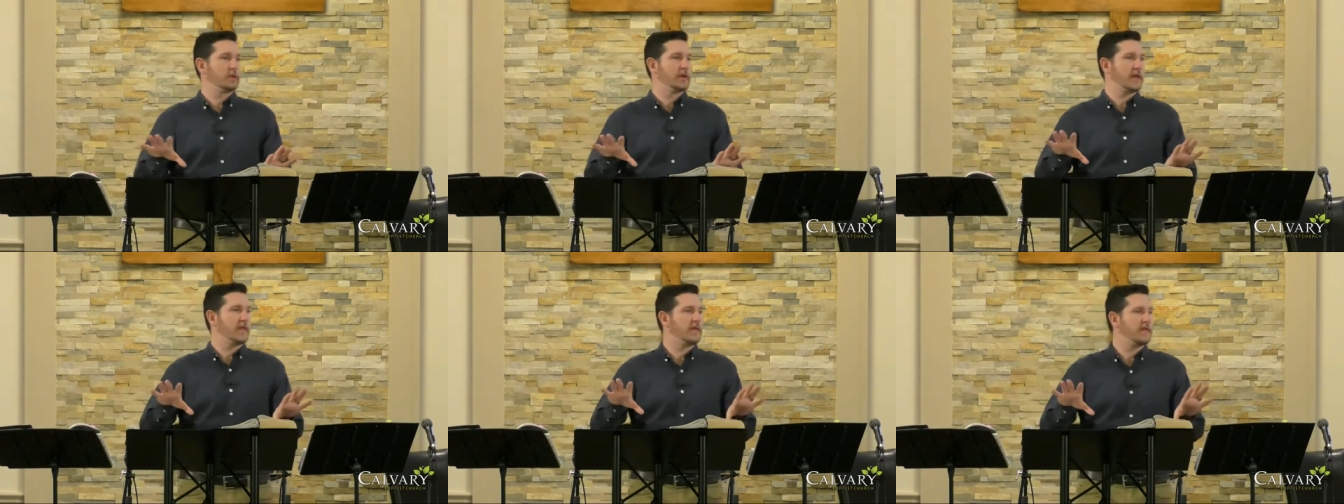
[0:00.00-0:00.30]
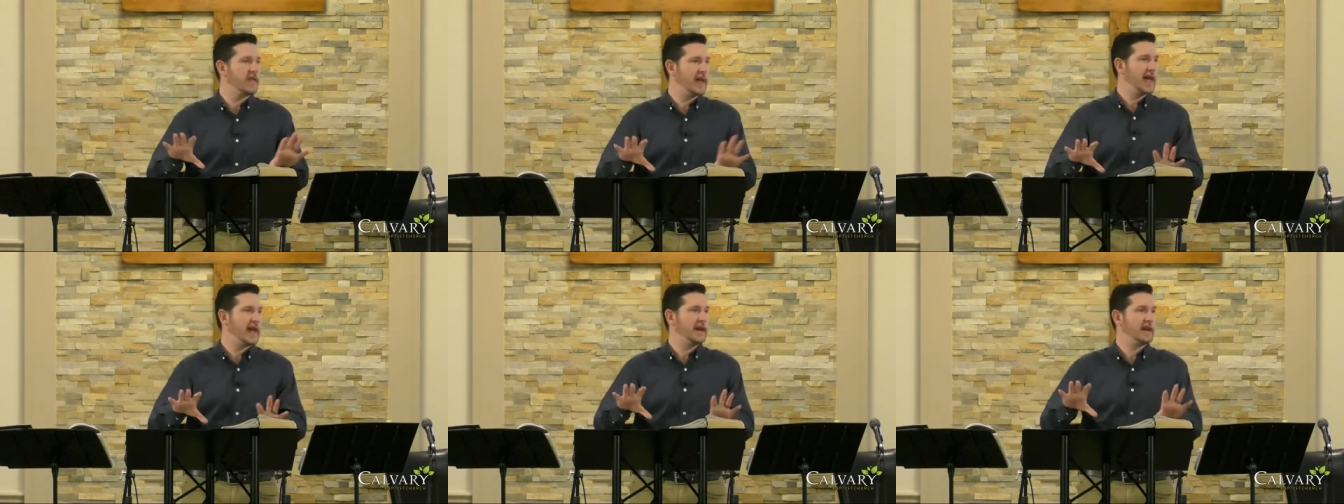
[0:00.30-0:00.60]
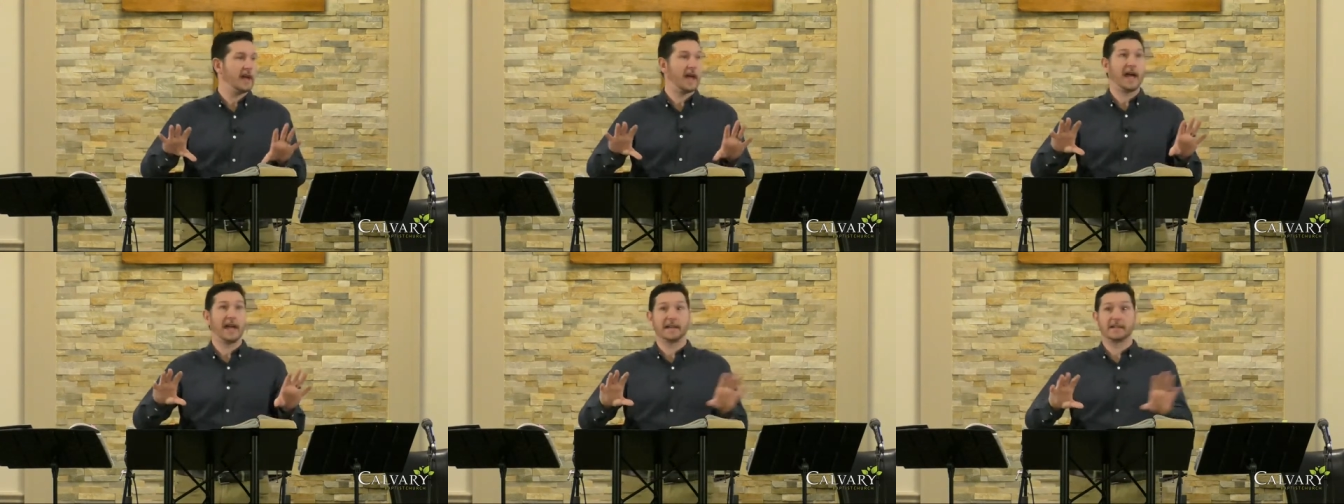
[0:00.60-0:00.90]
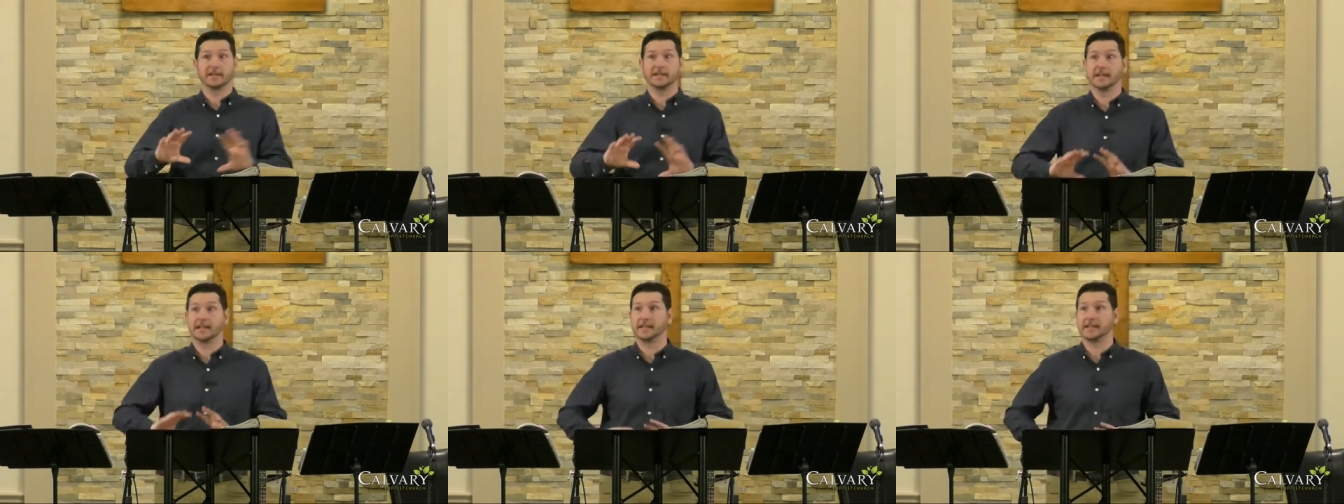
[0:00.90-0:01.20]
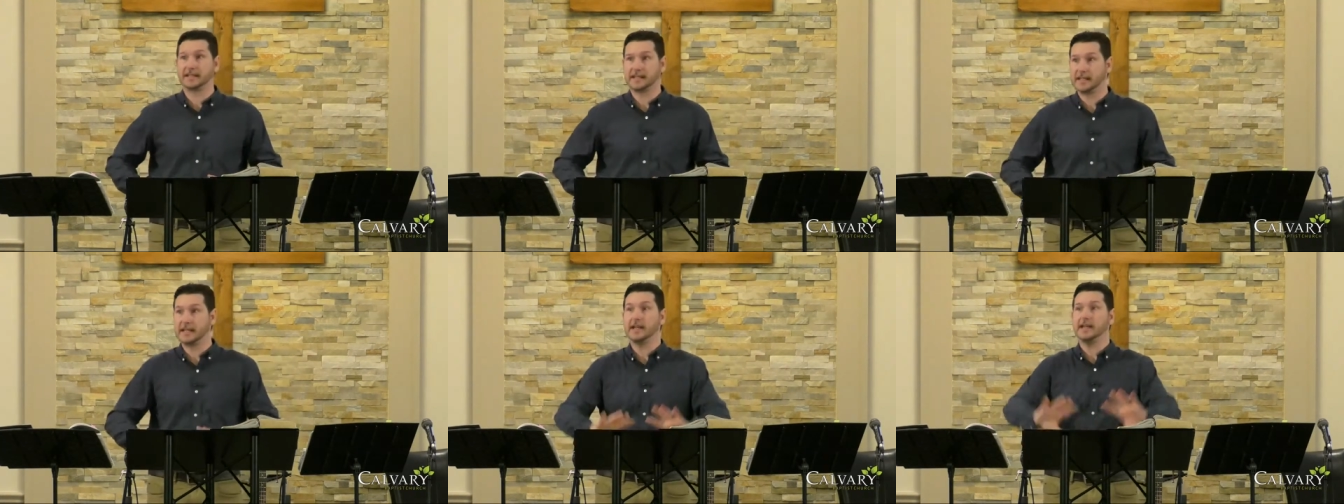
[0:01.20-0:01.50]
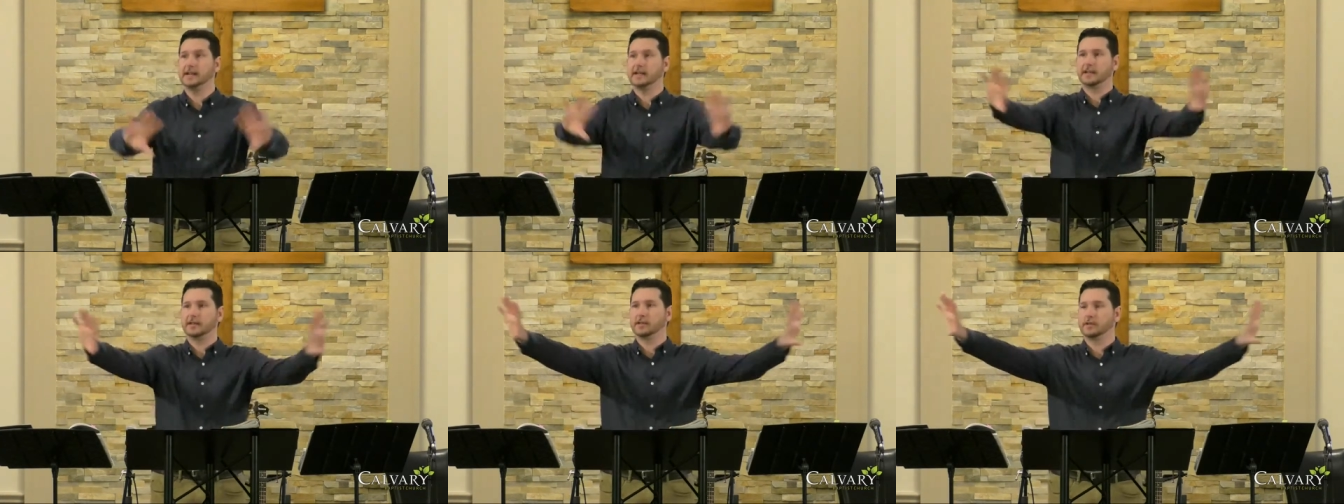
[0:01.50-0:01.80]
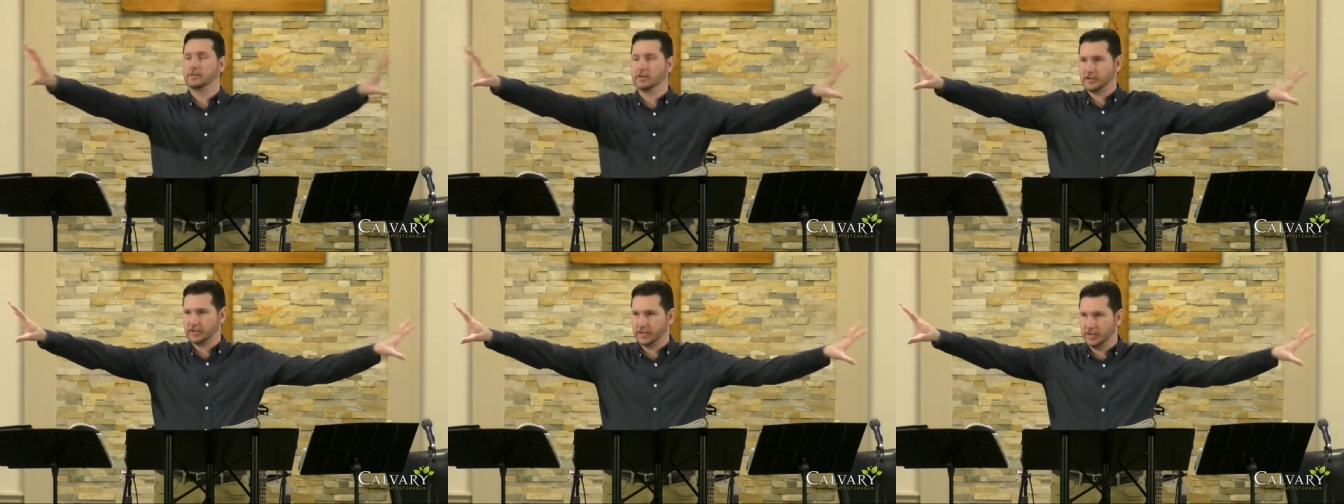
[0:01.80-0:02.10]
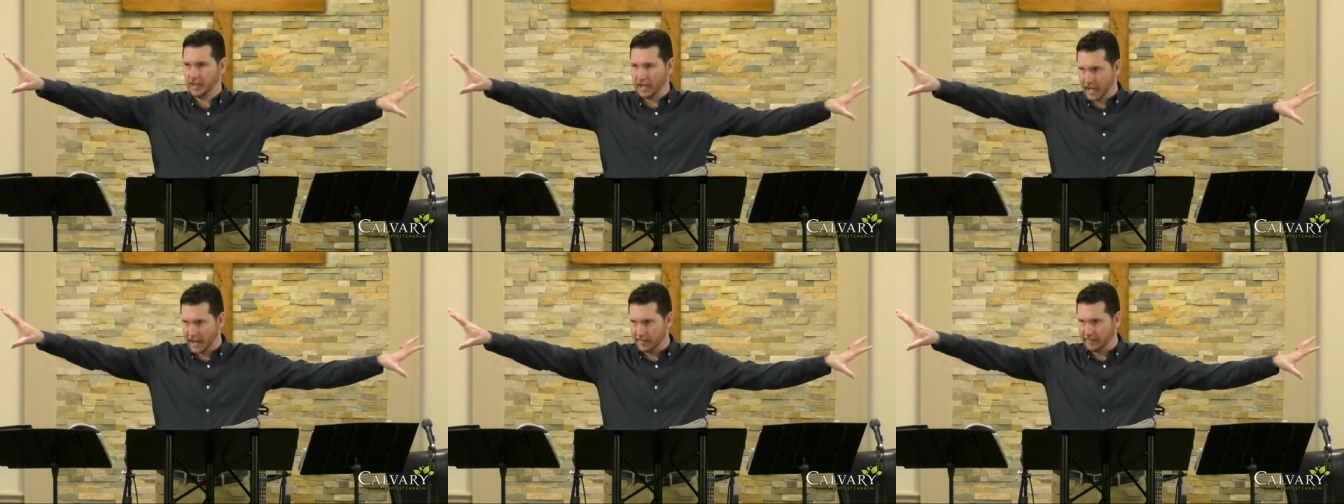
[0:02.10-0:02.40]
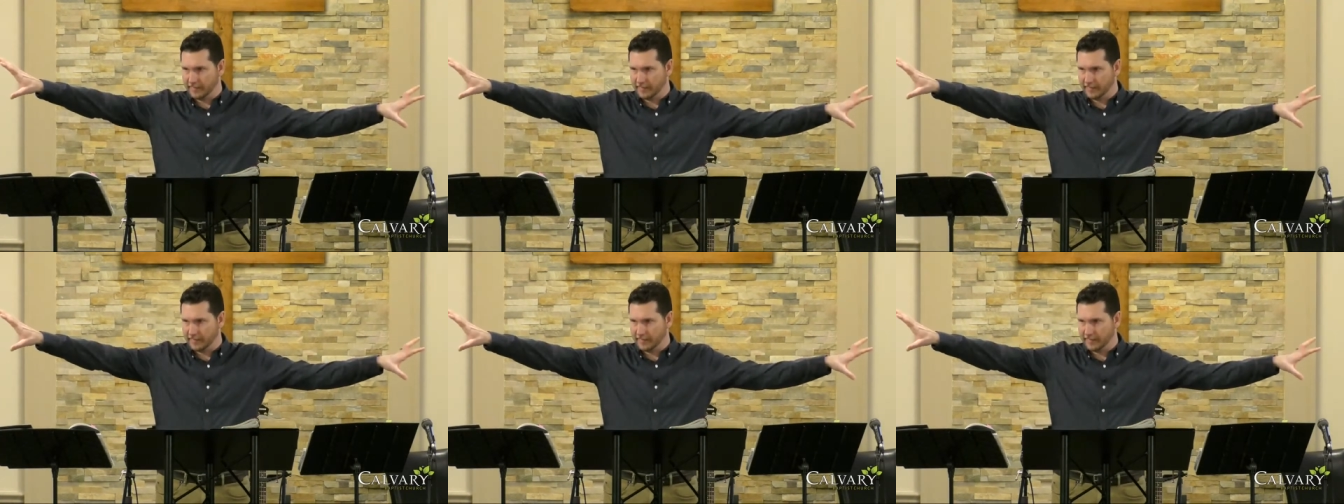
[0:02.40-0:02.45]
that then I can succeed in the Christian life,